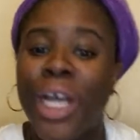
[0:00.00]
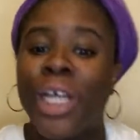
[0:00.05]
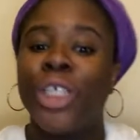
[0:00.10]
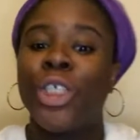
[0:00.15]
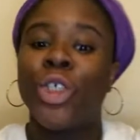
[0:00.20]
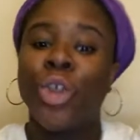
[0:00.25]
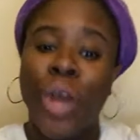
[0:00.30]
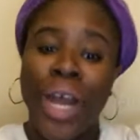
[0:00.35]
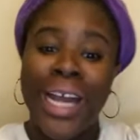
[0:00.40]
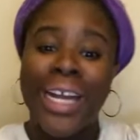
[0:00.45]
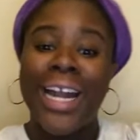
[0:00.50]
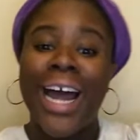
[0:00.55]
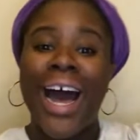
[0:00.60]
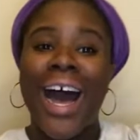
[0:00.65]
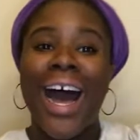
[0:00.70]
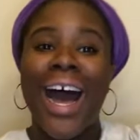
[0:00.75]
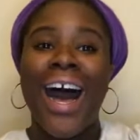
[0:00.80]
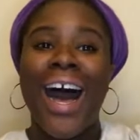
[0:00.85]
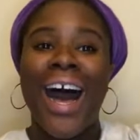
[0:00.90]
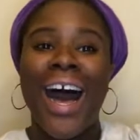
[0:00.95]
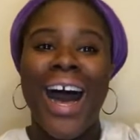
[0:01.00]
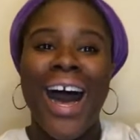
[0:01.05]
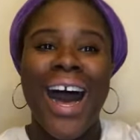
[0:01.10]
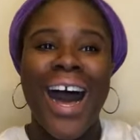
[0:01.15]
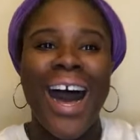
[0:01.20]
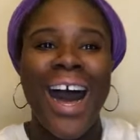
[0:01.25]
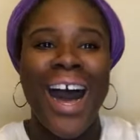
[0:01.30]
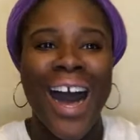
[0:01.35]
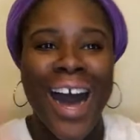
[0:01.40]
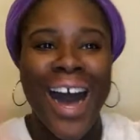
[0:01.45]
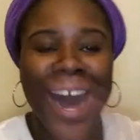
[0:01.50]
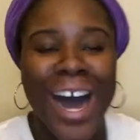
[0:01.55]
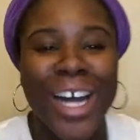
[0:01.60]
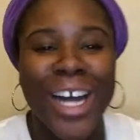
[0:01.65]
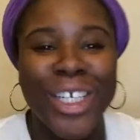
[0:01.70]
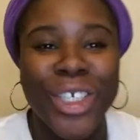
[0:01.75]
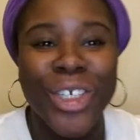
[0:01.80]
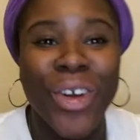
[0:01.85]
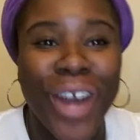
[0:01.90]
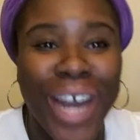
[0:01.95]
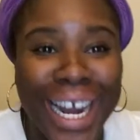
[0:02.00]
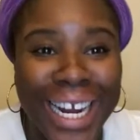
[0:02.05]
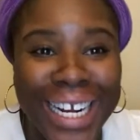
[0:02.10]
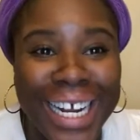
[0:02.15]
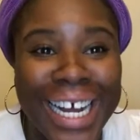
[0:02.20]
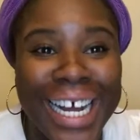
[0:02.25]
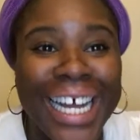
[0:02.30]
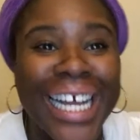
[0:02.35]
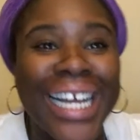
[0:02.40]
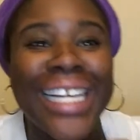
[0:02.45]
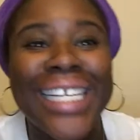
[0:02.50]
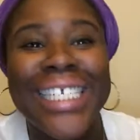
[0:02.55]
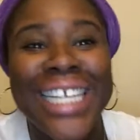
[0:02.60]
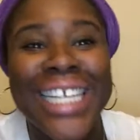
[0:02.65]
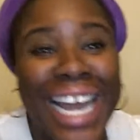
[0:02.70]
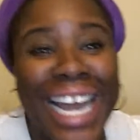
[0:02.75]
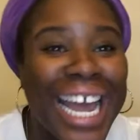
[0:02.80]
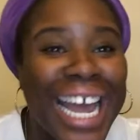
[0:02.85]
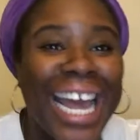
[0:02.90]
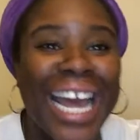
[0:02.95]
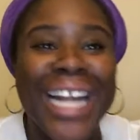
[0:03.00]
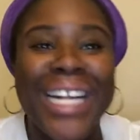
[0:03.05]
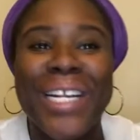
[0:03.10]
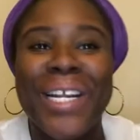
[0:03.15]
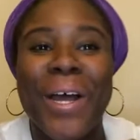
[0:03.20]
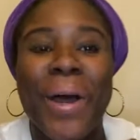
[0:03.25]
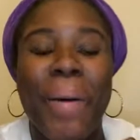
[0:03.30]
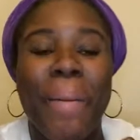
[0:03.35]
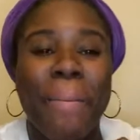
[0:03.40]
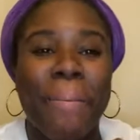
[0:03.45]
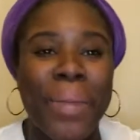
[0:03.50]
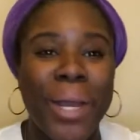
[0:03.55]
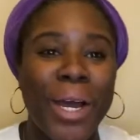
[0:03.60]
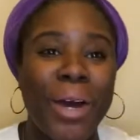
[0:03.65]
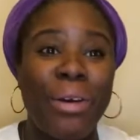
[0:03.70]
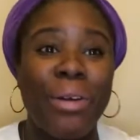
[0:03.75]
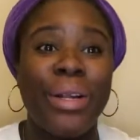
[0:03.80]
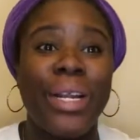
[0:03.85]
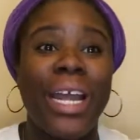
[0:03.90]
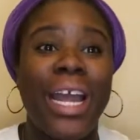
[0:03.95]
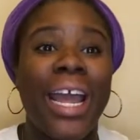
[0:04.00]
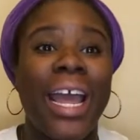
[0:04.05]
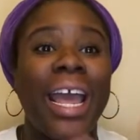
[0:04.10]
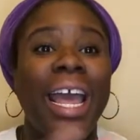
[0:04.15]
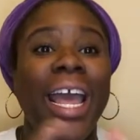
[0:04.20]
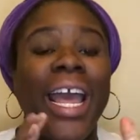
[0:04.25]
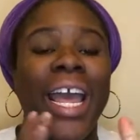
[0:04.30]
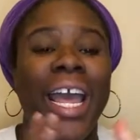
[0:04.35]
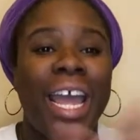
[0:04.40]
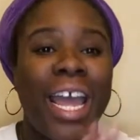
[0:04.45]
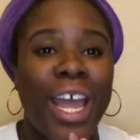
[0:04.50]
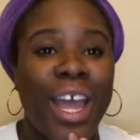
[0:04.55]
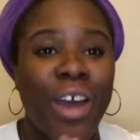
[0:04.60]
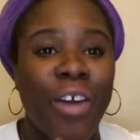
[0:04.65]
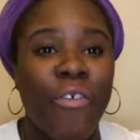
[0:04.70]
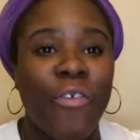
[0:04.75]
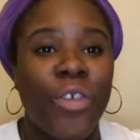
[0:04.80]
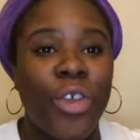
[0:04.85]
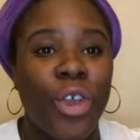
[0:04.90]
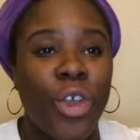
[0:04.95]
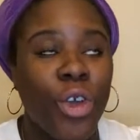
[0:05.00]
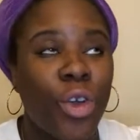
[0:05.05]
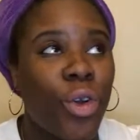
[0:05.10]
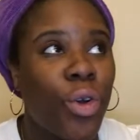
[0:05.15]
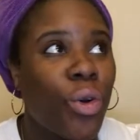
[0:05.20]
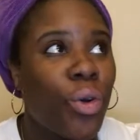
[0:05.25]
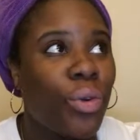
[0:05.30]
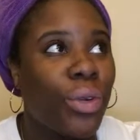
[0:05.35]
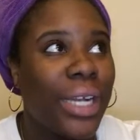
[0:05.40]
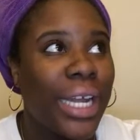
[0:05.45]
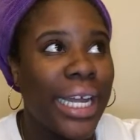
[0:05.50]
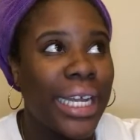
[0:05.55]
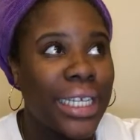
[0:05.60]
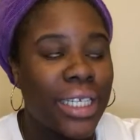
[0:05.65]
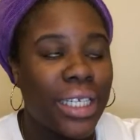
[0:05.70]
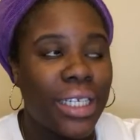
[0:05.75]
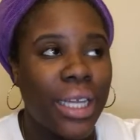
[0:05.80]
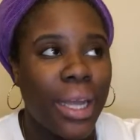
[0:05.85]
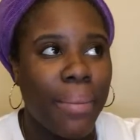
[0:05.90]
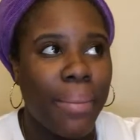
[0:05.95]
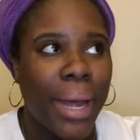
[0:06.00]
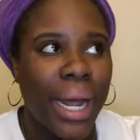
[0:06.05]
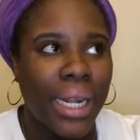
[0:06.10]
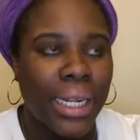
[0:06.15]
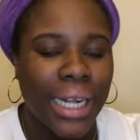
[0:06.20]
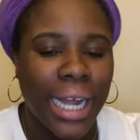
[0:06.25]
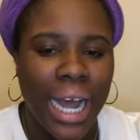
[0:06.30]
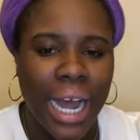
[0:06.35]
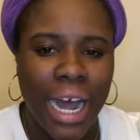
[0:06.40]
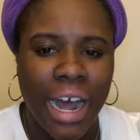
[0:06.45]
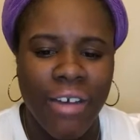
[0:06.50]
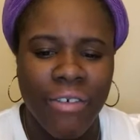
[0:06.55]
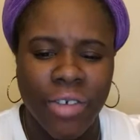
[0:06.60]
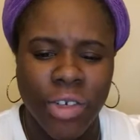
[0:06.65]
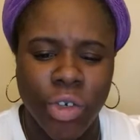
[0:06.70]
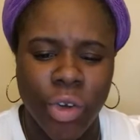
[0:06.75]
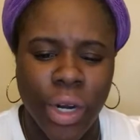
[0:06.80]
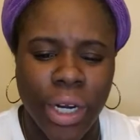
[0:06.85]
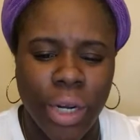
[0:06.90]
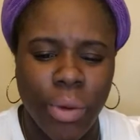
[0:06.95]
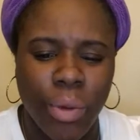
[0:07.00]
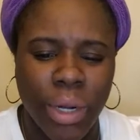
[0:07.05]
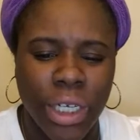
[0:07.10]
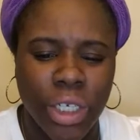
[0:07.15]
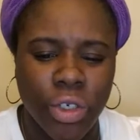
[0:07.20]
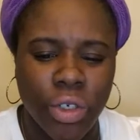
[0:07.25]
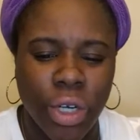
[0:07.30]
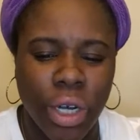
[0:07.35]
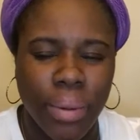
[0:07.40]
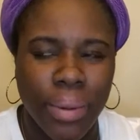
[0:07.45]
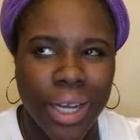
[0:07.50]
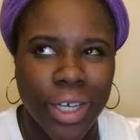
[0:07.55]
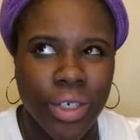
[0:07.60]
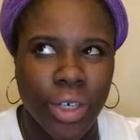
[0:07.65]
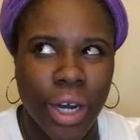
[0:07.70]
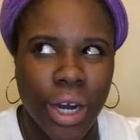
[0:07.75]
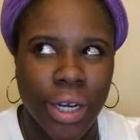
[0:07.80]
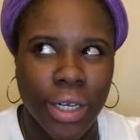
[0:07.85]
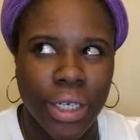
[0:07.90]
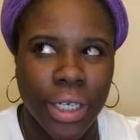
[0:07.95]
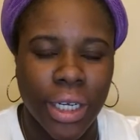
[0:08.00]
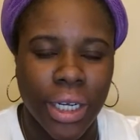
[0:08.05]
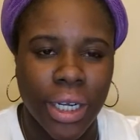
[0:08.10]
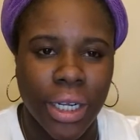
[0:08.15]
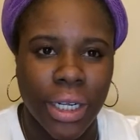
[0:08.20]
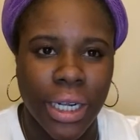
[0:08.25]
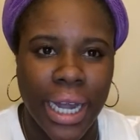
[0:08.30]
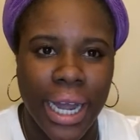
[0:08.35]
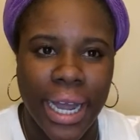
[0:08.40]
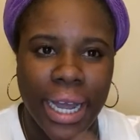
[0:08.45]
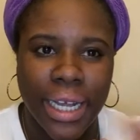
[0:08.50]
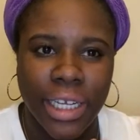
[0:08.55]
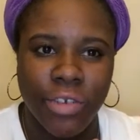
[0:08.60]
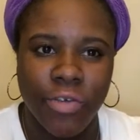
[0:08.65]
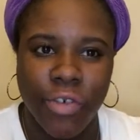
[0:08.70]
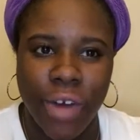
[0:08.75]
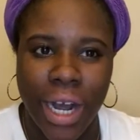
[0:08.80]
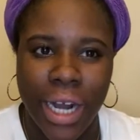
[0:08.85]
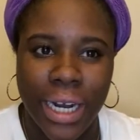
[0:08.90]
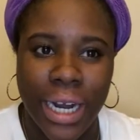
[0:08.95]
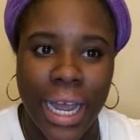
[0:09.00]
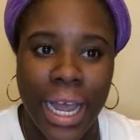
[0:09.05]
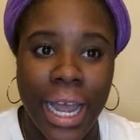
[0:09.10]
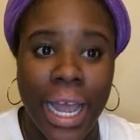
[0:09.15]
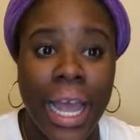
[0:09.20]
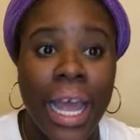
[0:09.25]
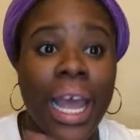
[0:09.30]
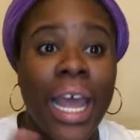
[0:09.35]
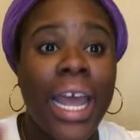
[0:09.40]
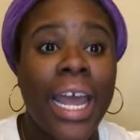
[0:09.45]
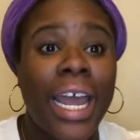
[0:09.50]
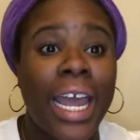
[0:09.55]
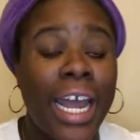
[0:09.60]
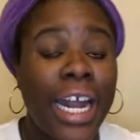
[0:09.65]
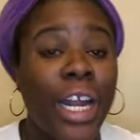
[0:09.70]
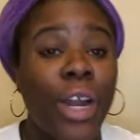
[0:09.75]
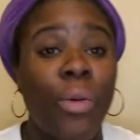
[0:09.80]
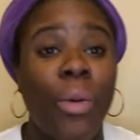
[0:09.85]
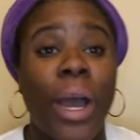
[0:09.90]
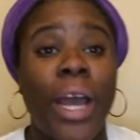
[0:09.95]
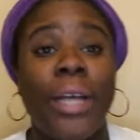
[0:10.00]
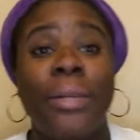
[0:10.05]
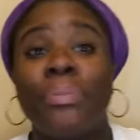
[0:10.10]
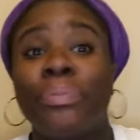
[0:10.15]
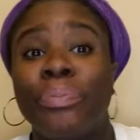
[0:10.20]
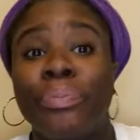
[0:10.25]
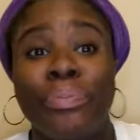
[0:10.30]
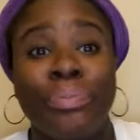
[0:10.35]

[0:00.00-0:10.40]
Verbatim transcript: Trina! Trina is in the building. If you didn't see my live, Trina, when did you come get your hair done? Last Friday? Anyway,